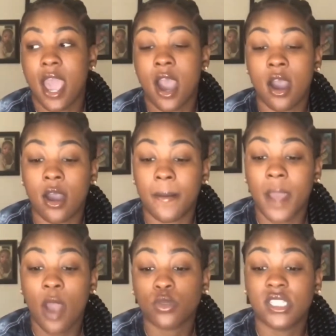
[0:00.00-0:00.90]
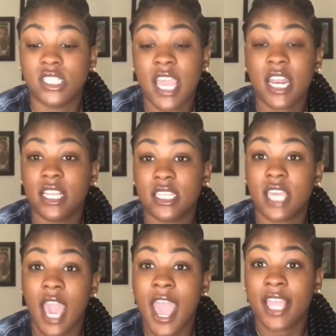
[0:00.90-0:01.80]
I was dating this
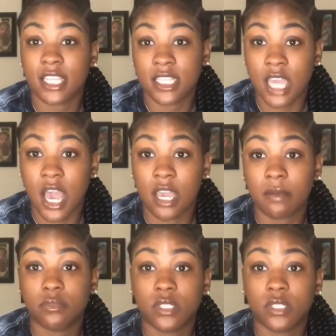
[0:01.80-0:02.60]
guy at the time.